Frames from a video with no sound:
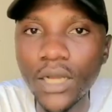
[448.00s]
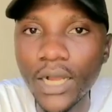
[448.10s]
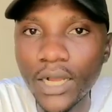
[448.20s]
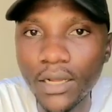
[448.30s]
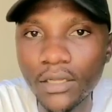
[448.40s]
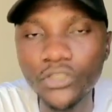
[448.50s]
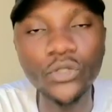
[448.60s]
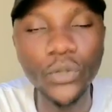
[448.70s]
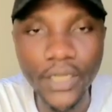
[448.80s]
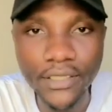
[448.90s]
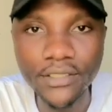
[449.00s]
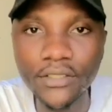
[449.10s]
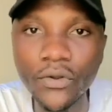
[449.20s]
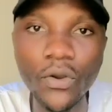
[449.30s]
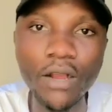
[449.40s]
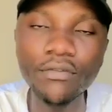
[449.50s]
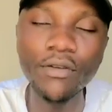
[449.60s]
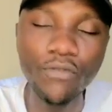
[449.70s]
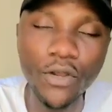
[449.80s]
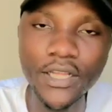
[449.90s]
uh, two years or after
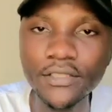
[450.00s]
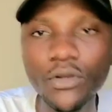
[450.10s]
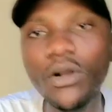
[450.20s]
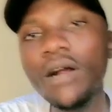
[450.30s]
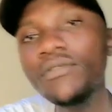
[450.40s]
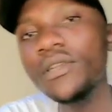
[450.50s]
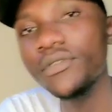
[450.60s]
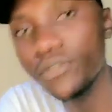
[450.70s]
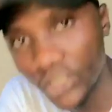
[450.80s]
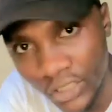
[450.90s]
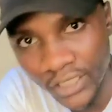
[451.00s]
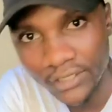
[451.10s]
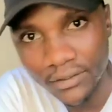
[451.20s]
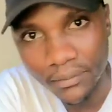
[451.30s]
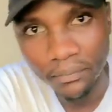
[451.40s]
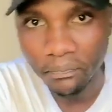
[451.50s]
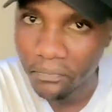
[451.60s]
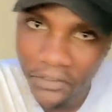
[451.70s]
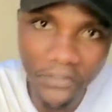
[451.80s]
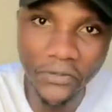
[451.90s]
four years or after 15 years.
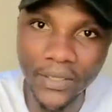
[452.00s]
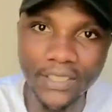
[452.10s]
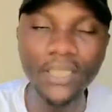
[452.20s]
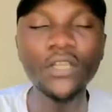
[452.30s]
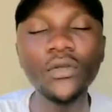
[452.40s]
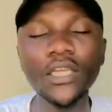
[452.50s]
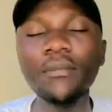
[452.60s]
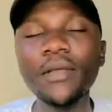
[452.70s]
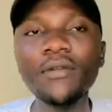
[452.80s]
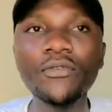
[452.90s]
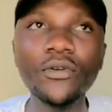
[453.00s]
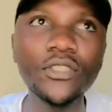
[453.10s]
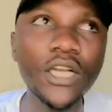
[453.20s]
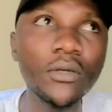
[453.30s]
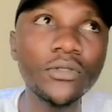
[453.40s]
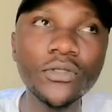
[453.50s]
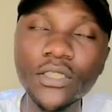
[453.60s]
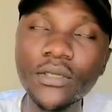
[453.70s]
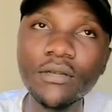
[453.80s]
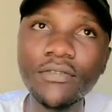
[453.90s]
This is great. You can plan for your child to
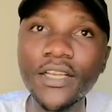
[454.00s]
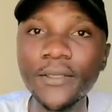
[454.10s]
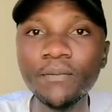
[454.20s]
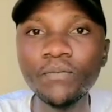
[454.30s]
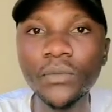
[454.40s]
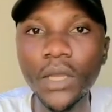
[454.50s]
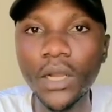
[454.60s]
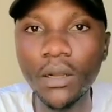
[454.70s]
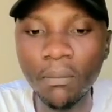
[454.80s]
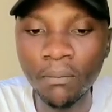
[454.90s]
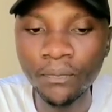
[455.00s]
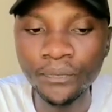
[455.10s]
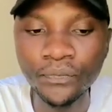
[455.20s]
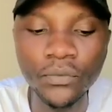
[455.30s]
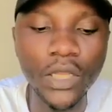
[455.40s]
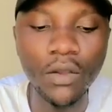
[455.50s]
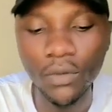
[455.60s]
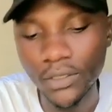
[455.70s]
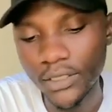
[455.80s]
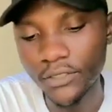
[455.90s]
say, okay, fine, um, I
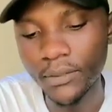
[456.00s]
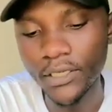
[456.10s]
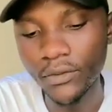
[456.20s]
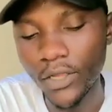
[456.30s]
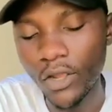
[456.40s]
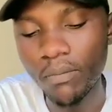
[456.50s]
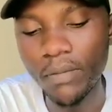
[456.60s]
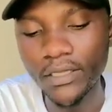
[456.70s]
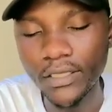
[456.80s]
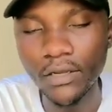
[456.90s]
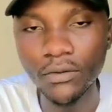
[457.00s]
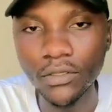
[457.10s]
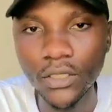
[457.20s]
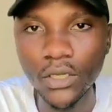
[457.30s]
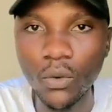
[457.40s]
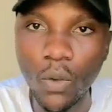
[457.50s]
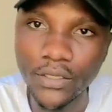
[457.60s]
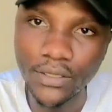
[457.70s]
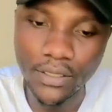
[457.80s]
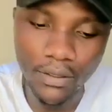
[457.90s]
want this money to help my child
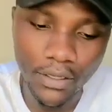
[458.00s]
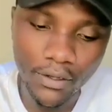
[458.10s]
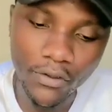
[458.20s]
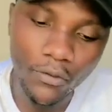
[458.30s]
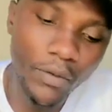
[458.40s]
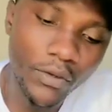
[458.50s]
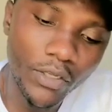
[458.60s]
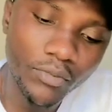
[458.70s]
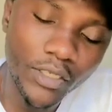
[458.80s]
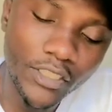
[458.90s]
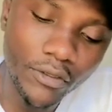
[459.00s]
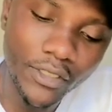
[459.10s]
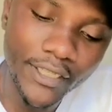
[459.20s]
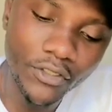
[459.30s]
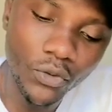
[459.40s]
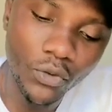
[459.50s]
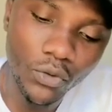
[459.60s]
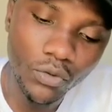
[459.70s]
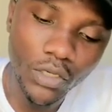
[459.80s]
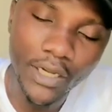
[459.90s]
once the my, once my child gets
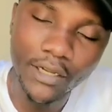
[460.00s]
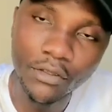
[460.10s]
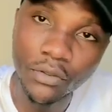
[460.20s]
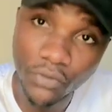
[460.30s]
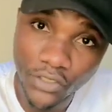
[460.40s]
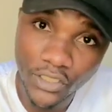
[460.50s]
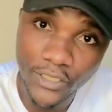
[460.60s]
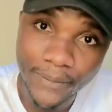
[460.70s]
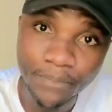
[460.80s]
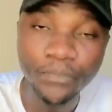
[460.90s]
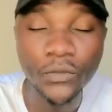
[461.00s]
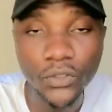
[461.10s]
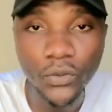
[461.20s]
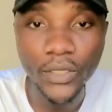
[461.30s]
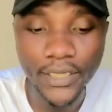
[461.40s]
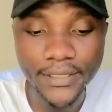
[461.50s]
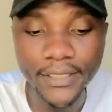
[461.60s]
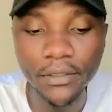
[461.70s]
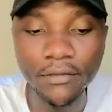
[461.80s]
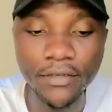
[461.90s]
to uh, university. So you can
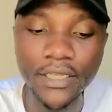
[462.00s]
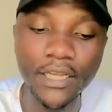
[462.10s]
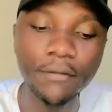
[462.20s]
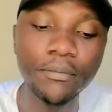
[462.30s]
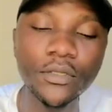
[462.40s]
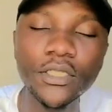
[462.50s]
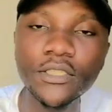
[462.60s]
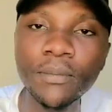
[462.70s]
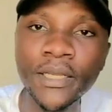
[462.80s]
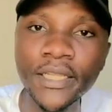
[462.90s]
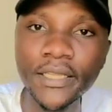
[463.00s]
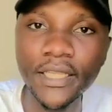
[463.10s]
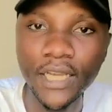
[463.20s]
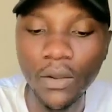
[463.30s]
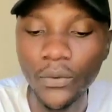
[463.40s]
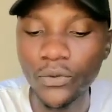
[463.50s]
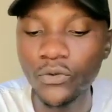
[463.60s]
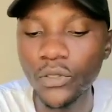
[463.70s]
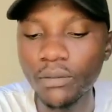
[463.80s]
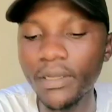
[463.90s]
say, okay, fine, I put this money, then I
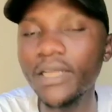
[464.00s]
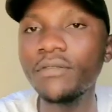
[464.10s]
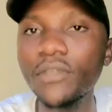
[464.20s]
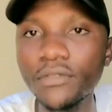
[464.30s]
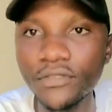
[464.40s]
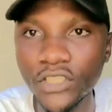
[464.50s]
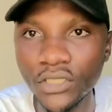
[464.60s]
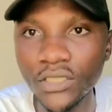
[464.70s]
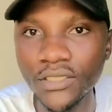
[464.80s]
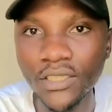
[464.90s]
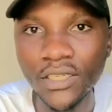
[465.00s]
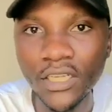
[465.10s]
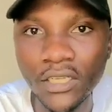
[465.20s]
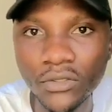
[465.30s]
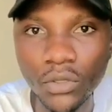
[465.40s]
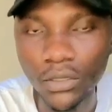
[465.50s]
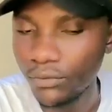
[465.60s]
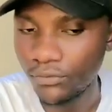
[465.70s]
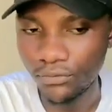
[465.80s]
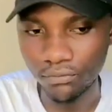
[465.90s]
withdraw the money after 15 years. So
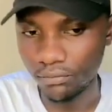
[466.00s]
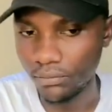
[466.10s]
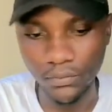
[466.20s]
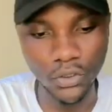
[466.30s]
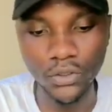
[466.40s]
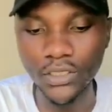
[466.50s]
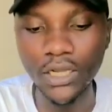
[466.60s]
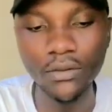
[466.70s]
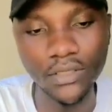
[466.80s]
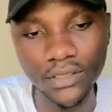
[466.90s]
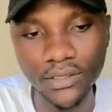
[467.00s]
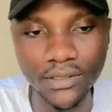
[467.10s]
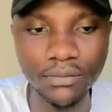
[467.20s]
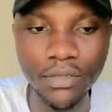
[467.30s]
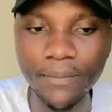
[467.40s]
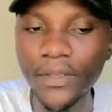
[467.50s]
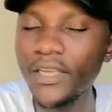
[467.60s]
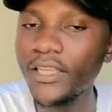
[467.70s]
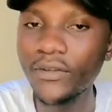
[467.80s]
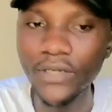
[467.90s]
if your child is
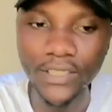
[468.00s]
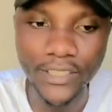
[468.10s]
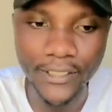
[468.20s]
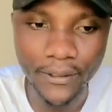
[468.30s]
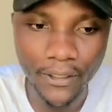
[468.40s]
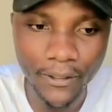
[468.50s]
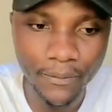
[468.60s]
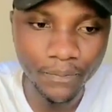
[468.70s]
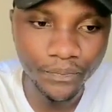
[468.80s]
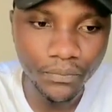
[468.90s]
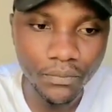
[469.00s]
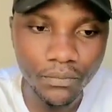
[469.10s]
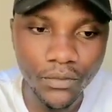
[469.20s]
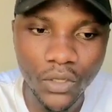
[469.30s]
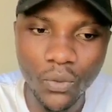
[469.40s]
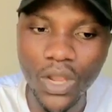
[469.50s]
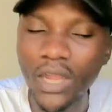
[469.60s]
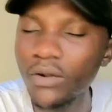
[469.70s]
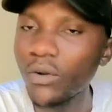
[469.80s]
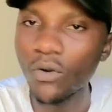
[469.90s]
maybe in grade um,
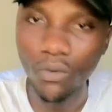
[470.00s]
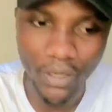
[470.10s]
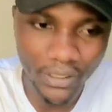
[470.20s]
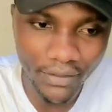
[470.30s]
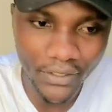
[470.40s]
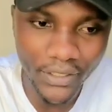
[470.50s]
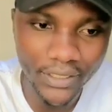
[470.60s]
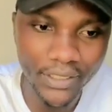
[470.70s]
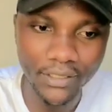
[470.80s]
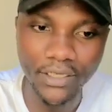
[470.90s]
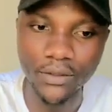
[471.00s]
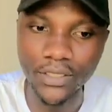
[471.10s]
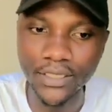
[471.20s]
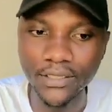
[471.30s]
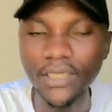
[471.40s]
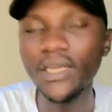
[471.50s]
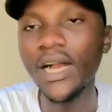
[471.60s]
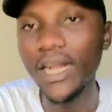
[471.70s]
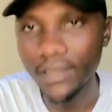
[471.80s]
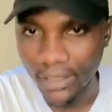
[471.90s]
one or whatever grade the child is,
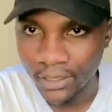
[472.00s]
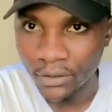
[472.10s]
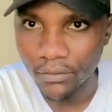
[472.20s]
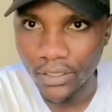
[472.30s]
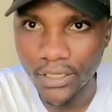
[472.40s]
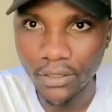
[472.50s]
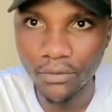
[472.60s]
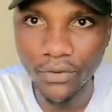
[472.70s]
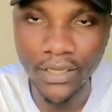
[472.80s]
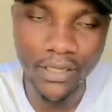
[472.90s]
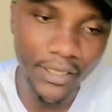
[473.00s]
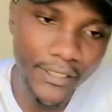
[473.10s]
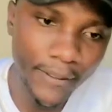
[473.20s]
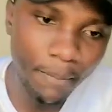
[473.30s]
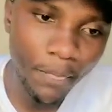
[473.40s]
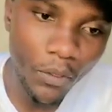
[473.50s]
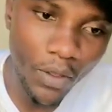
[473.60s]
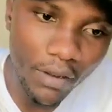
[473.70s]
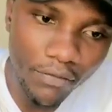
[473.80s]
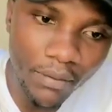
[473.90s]
at the end of the day, you'd find that you
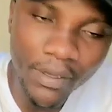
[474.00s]
have the